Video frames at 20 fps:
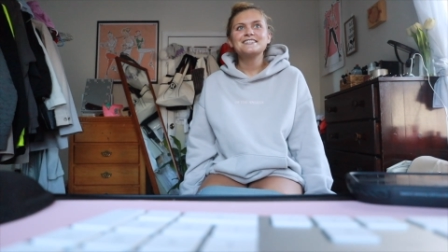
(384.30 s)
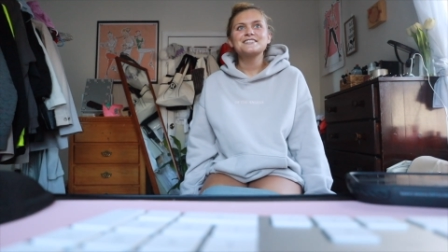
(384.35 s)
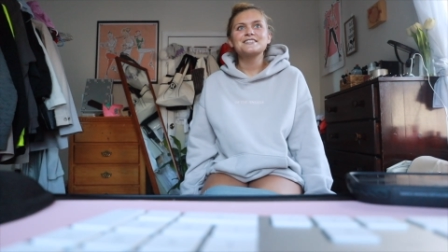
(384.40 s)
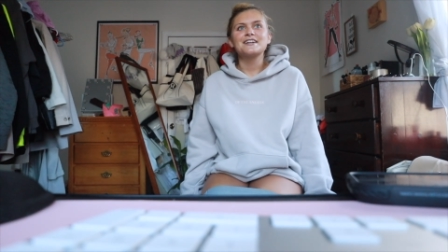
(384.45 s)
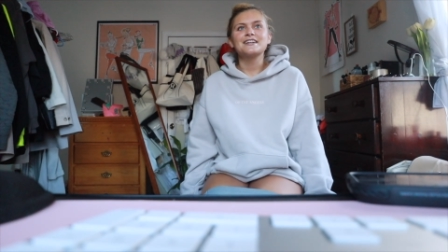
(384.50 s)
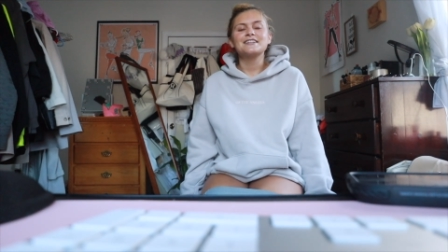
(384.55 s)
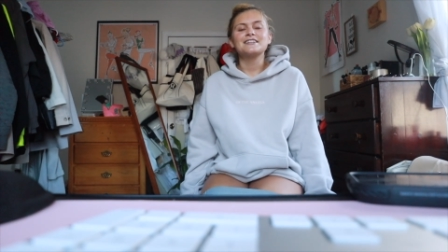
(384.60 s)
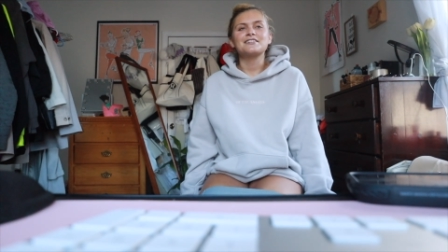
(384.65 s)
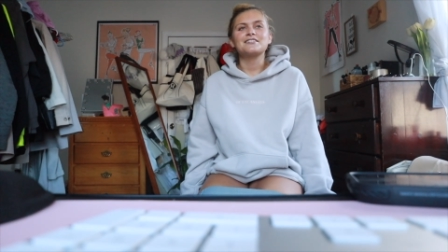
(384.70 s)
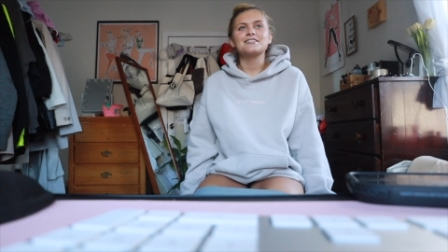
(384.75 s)

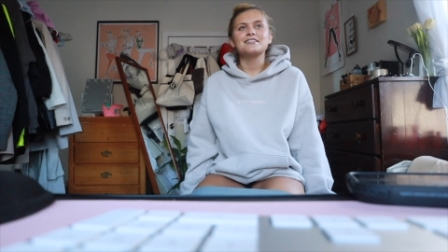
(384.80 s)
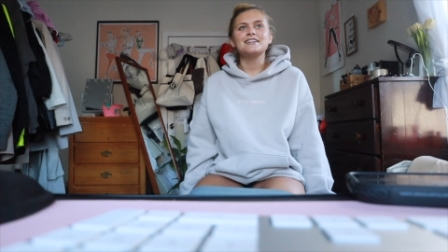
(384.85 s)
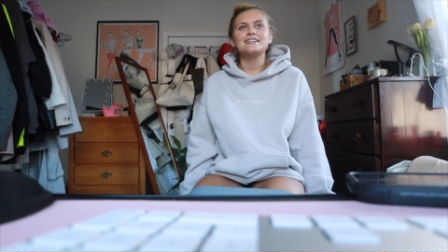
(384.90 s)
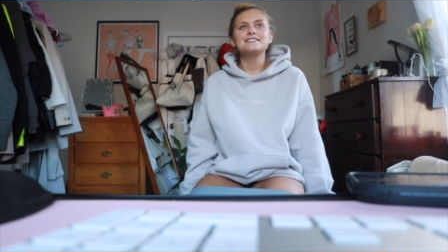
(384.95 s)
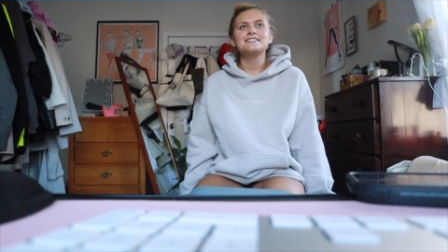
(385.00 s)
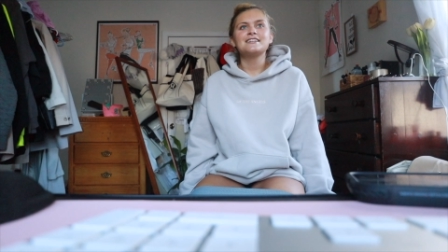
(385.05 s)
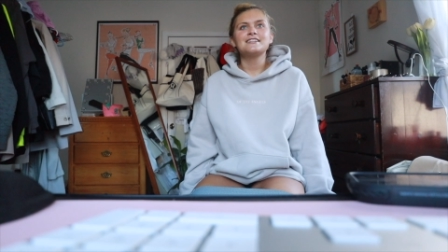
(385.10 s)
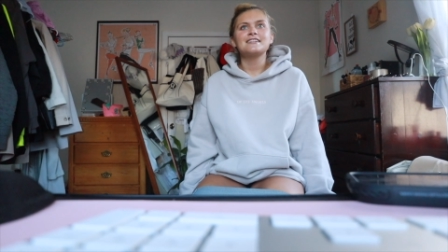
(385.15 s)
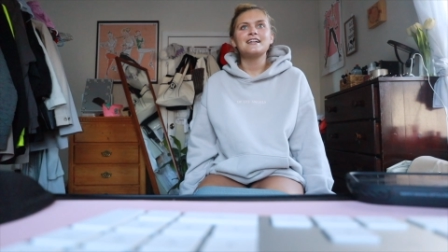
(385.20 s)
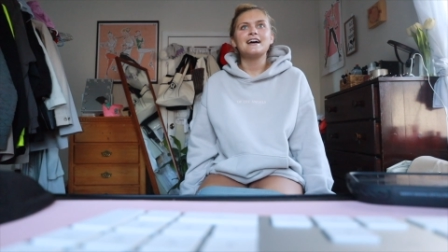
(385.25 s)
so I literally
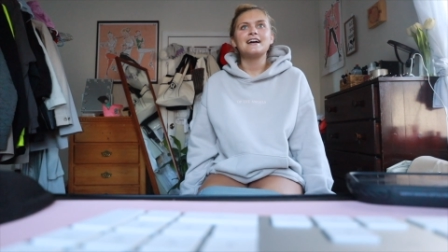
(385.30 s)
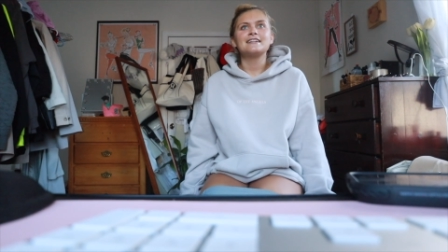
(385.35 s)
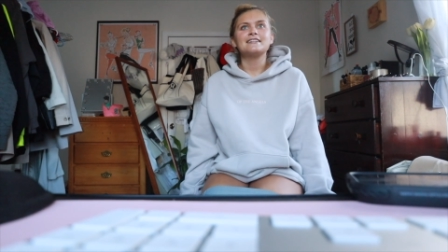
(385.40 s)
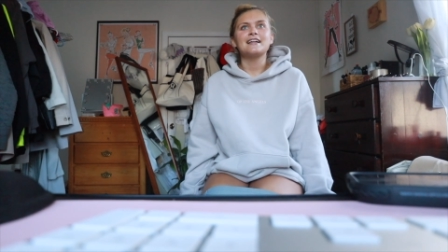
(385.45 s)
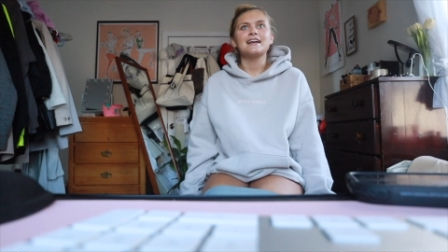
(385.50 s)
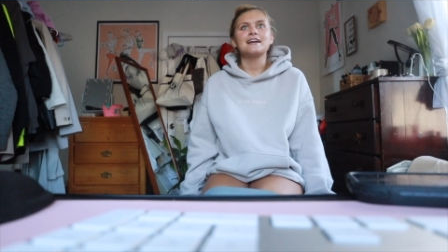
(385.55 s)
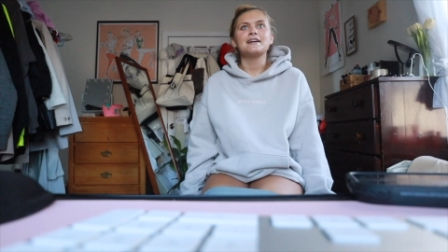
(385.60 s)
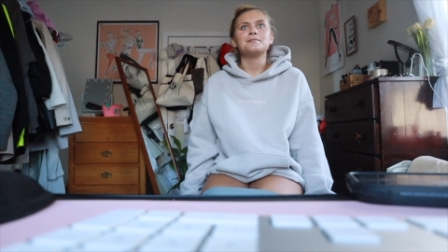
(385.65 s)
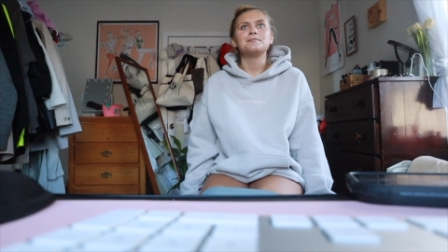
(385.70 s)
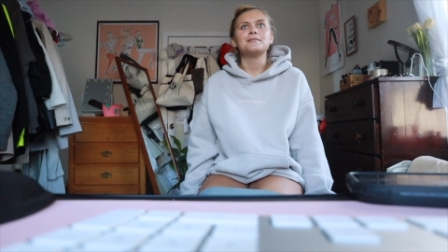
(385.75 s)
did that
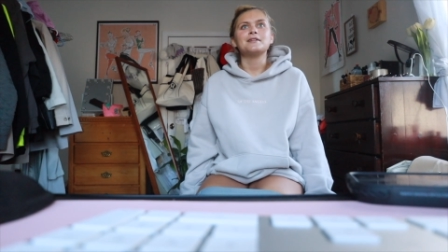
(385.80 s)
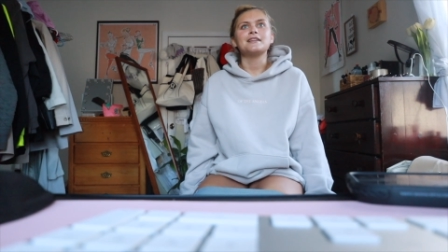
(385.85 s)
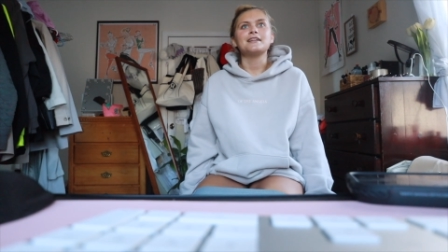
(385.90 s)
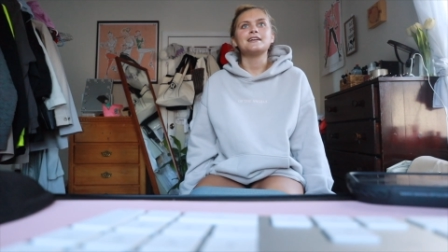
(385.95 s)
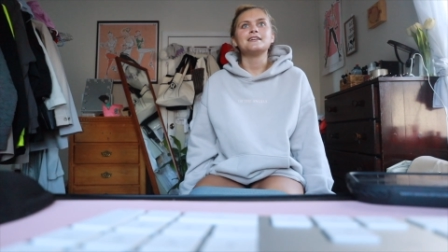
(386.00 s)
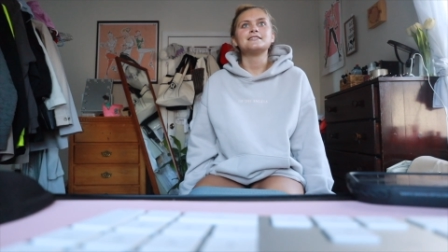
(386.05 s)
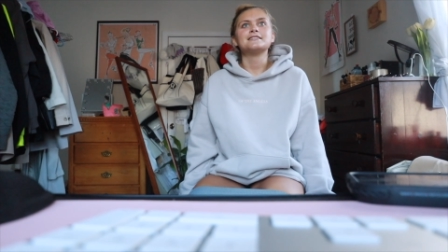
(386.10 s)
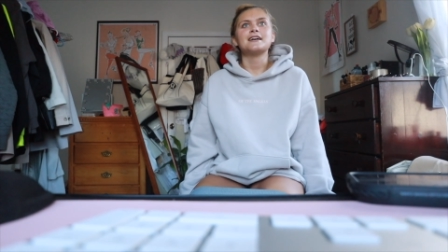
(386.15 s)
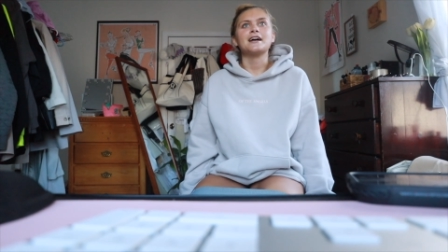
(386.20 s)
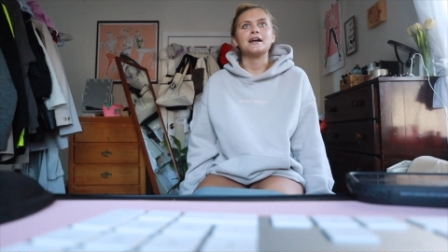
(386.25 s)
like a
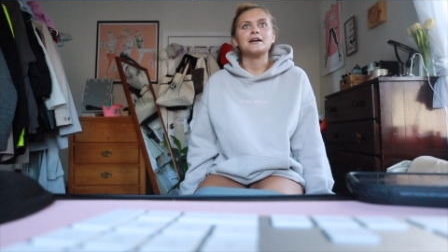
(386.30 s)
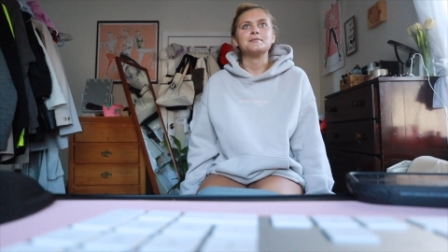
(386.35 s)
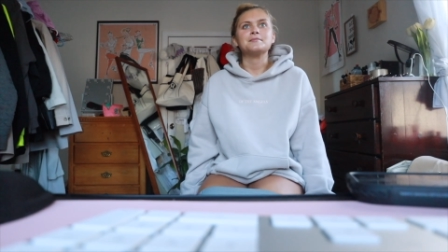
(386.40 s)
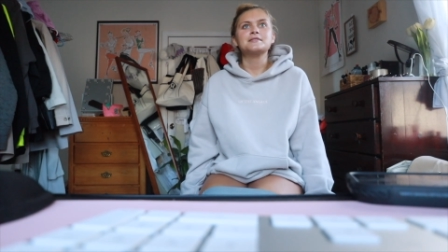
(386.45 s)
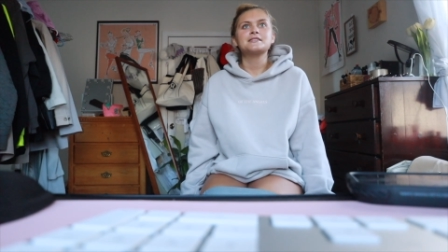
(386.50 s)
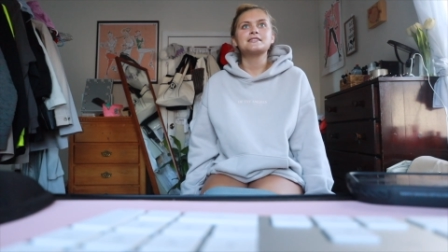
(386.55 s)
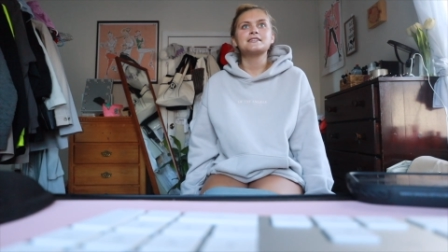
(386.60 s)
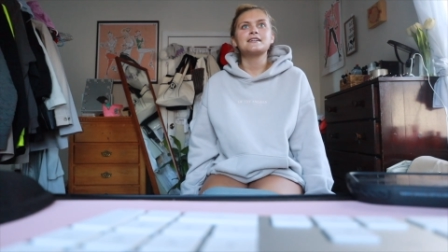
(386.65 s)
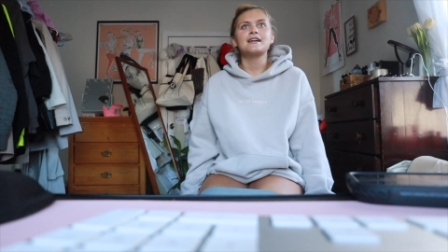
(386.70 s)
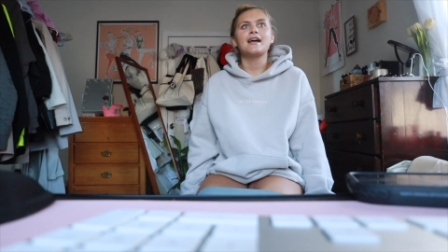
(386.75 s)
million
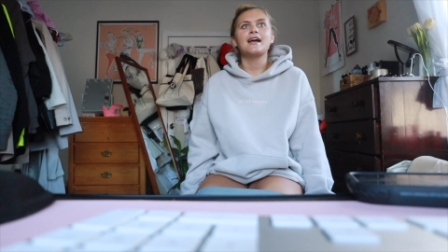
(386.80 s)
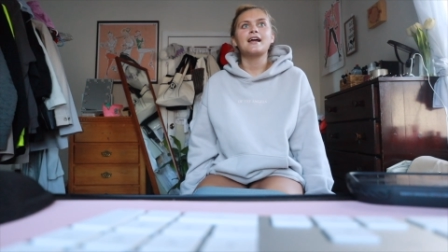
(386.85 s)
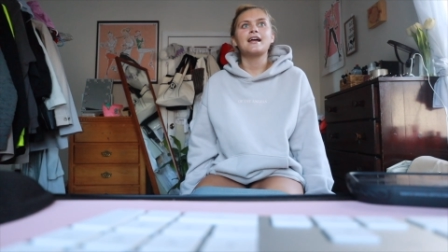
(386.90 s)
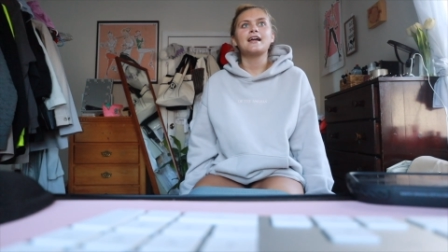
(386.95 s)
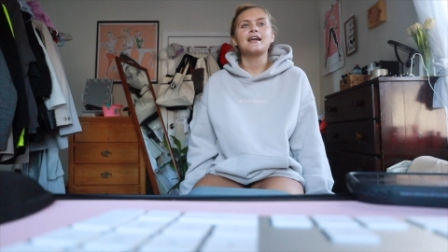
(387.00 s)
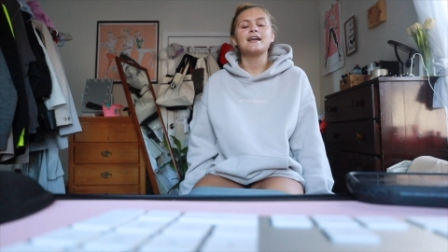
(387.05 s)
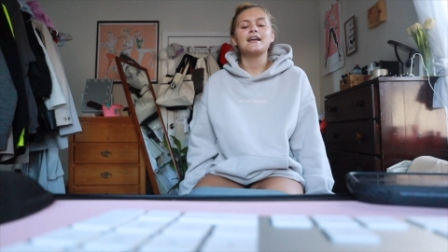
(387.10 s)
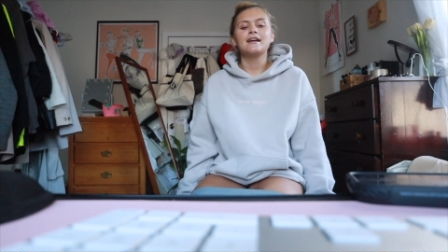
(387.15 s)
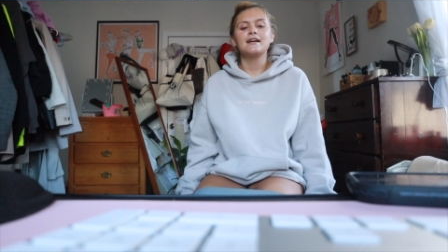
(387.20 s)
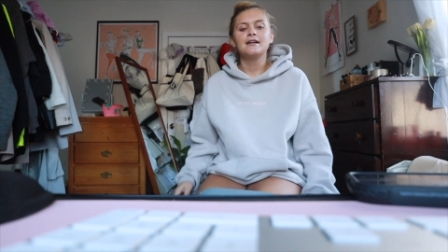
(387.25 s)
times
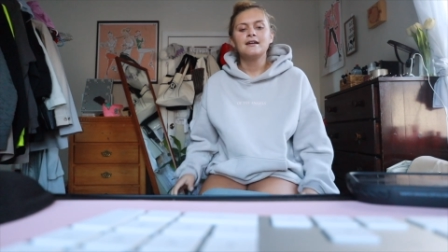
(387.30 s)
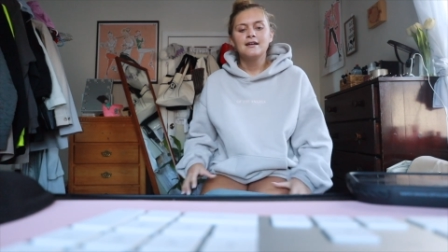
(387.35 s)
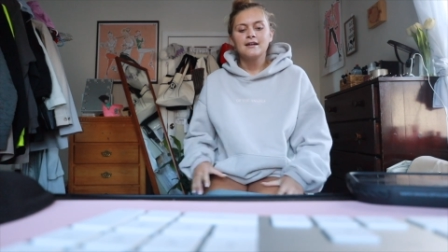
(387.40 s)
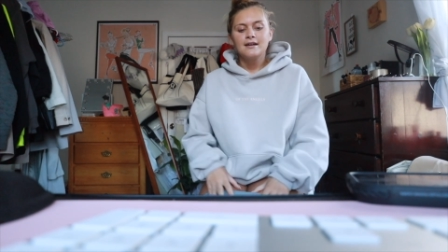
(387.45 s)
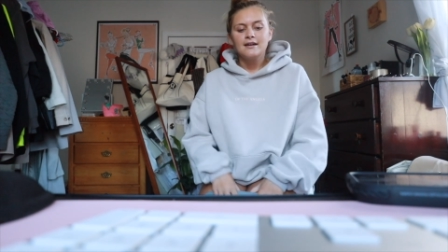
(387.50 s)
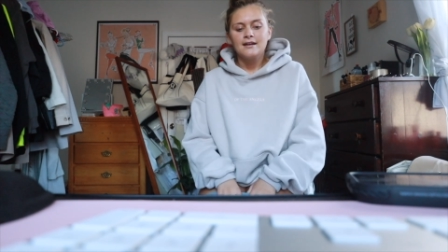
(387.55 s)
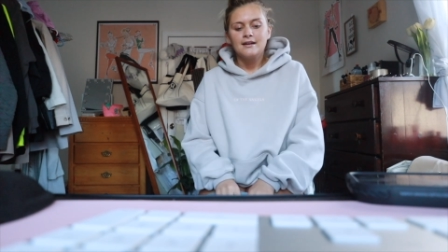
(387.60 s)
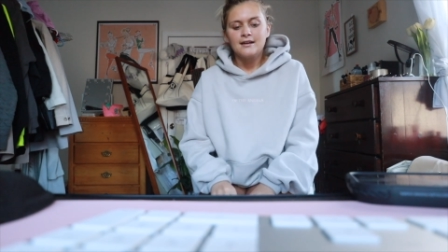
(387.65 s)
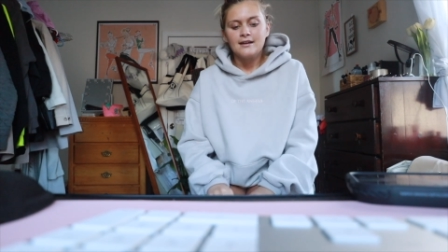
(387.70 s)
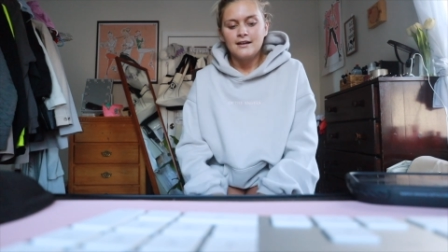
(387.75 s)
today.
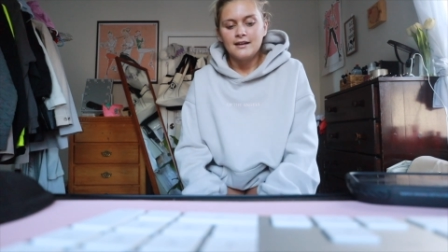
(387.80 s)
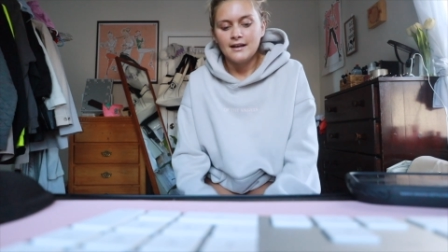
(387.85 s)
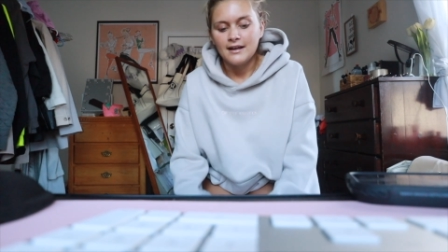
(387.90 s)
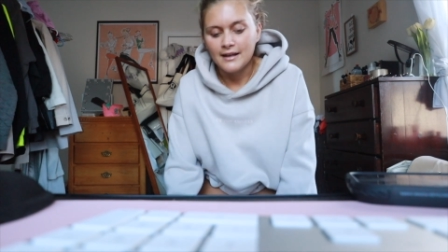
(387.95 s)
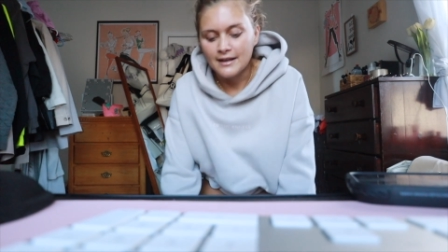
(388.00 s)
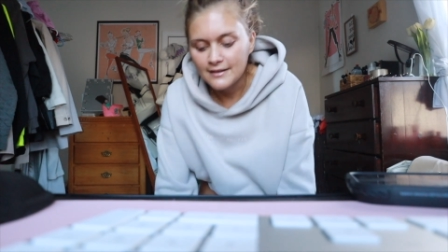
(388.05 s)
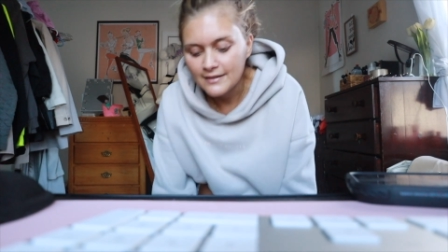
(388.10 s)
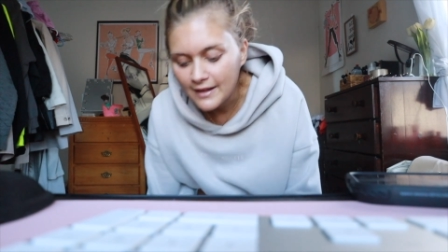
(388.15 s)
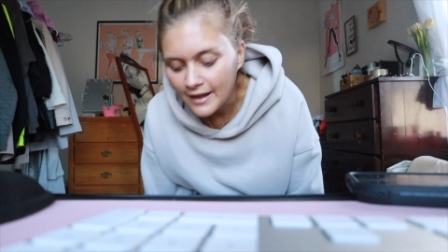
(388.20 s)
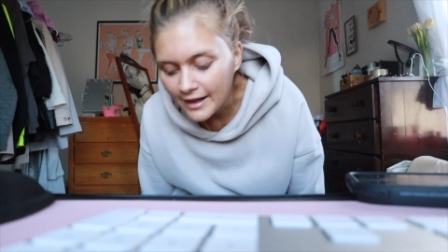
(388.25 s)
And